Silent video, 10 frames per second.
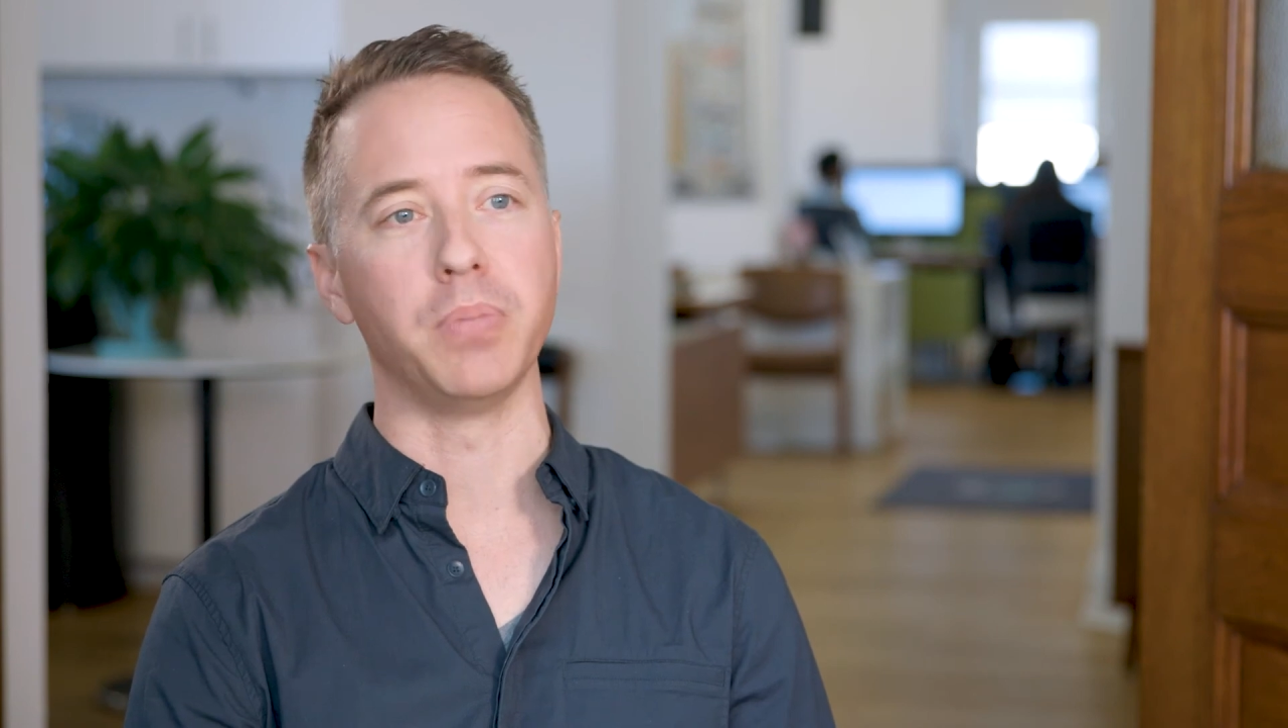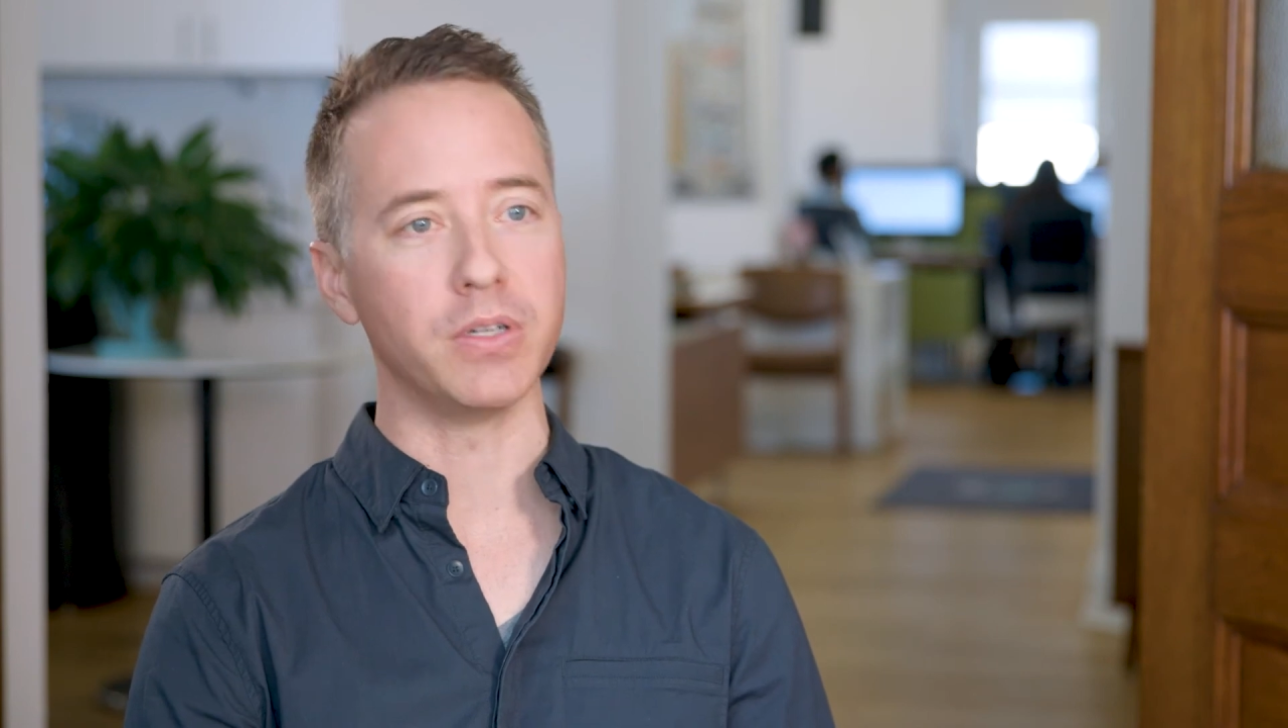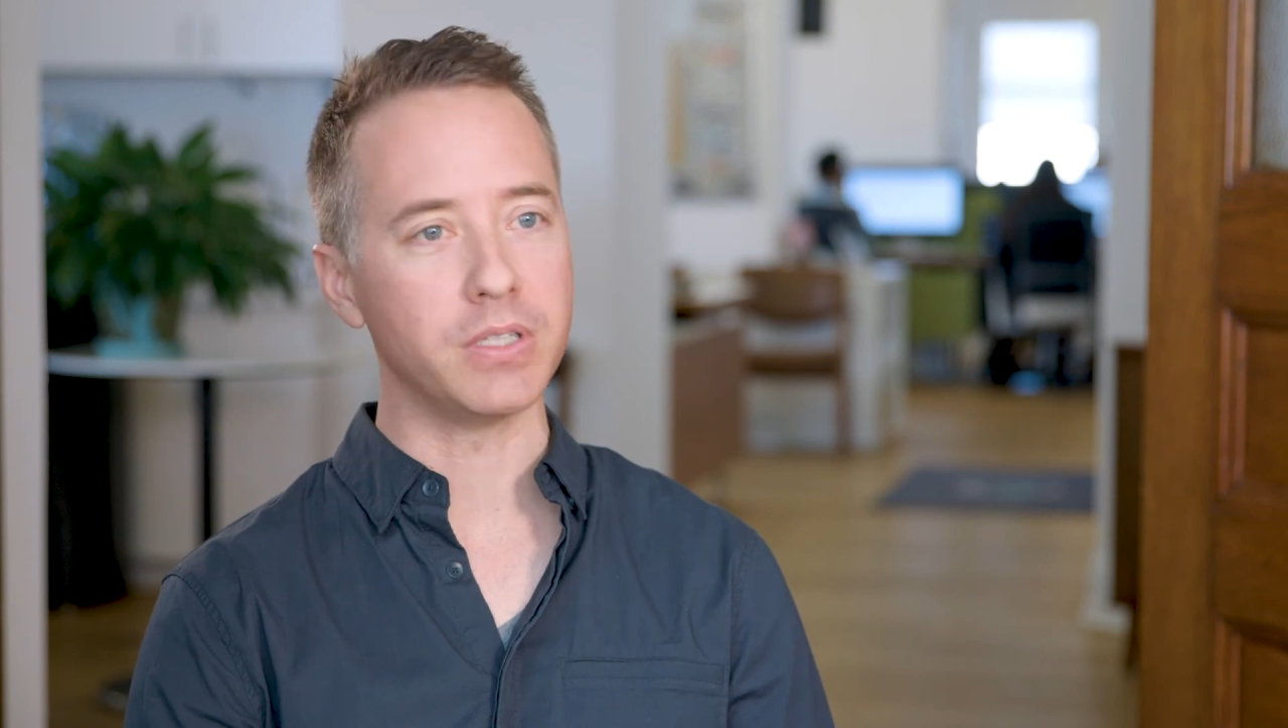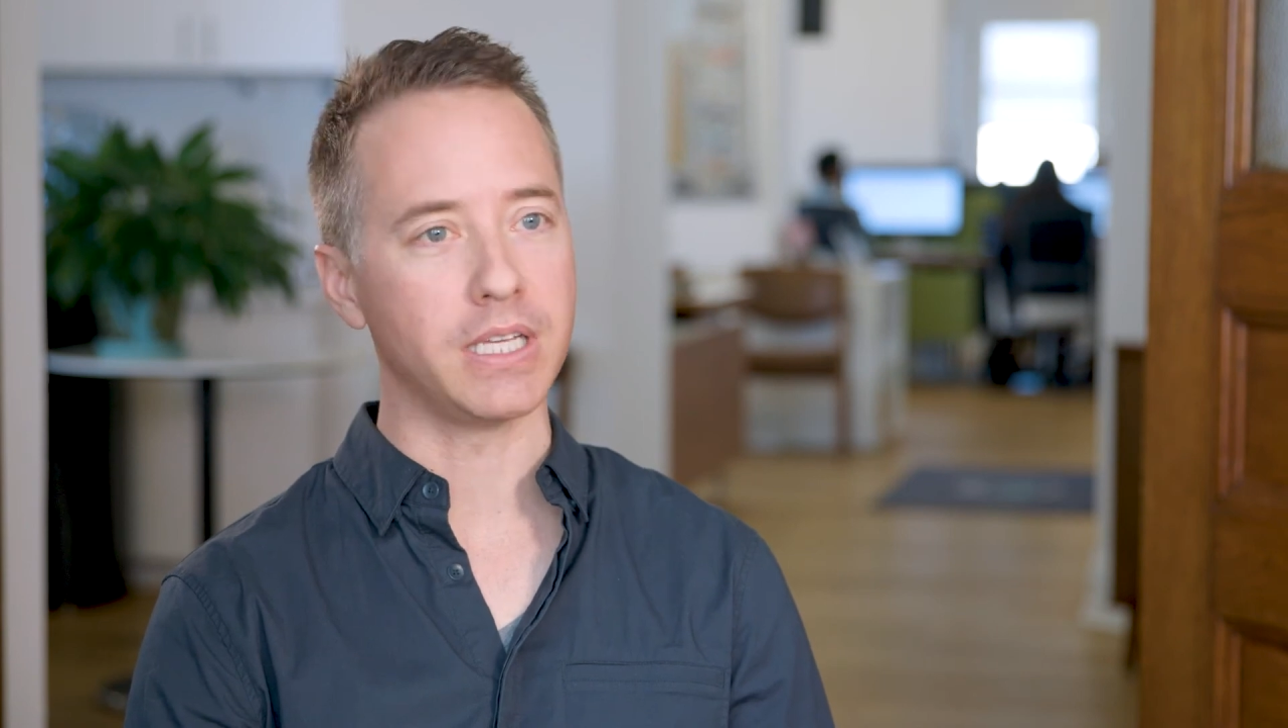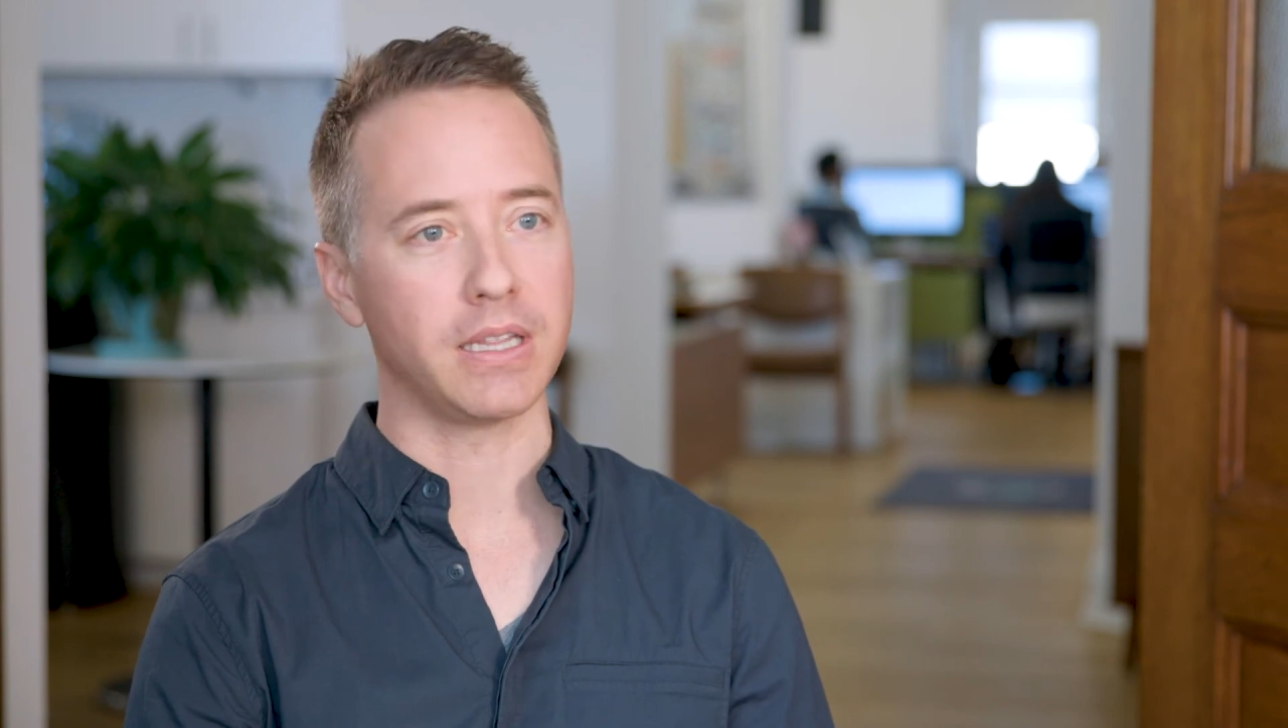
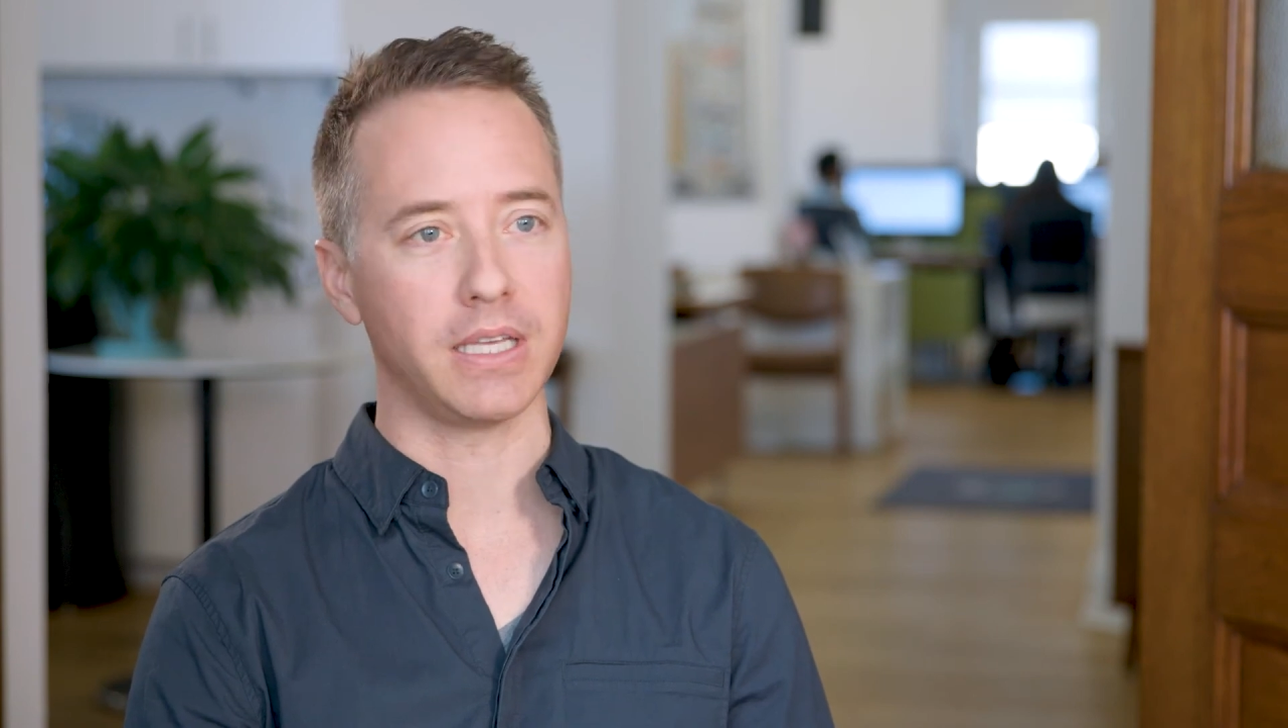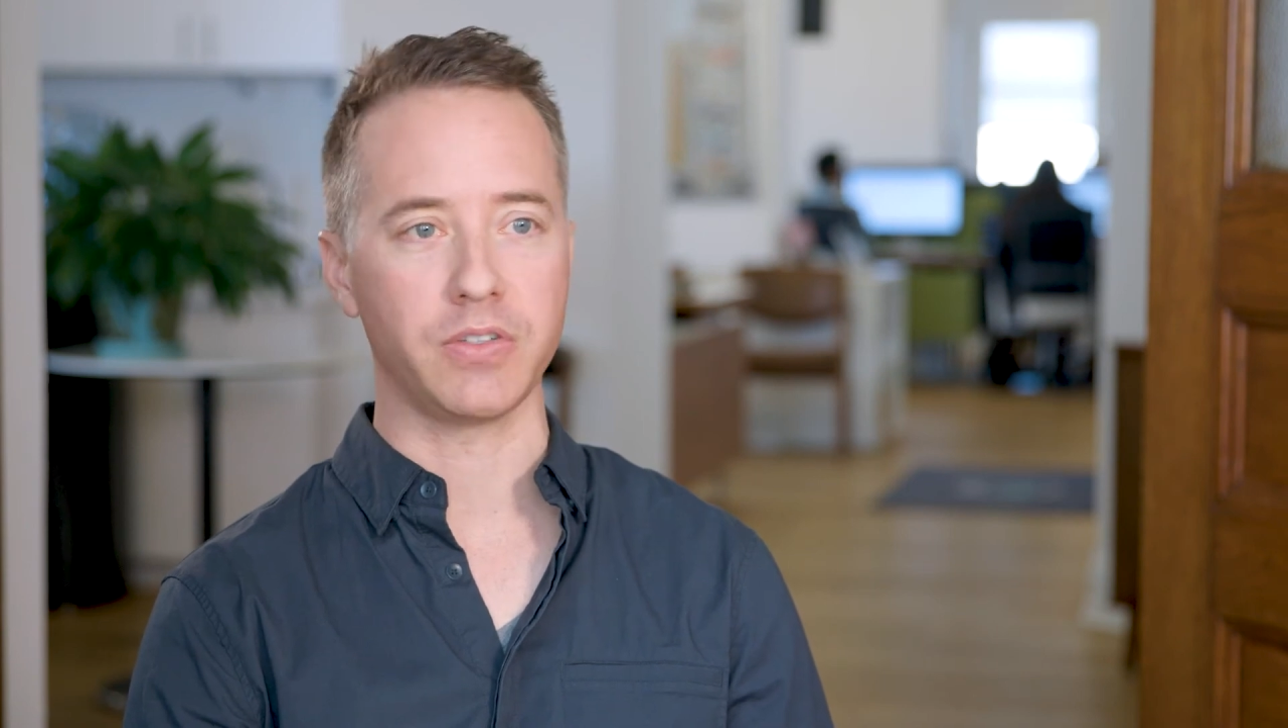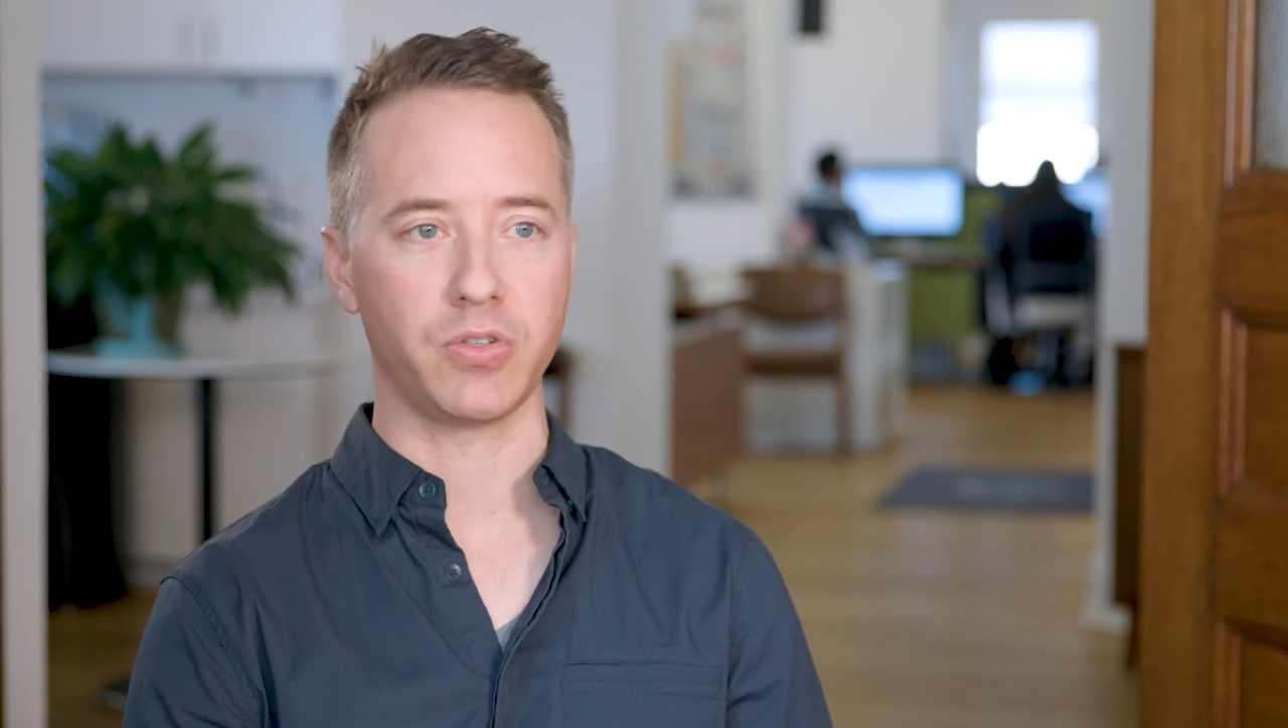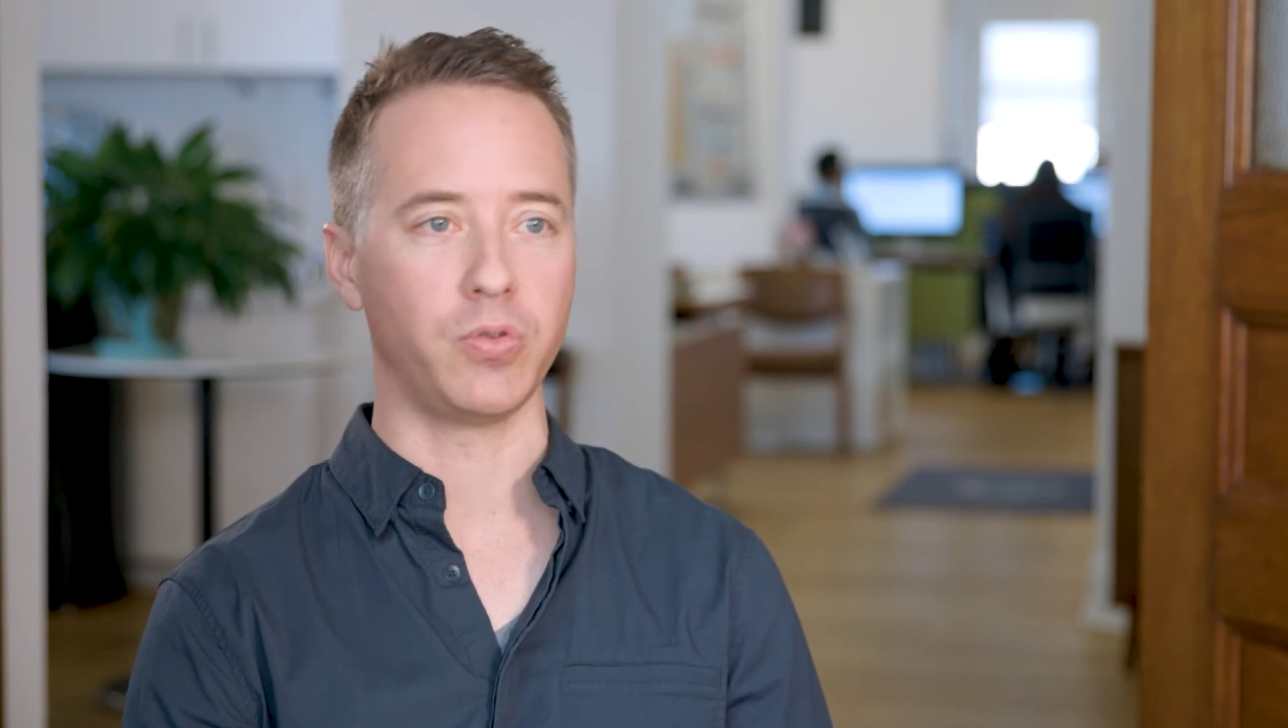building these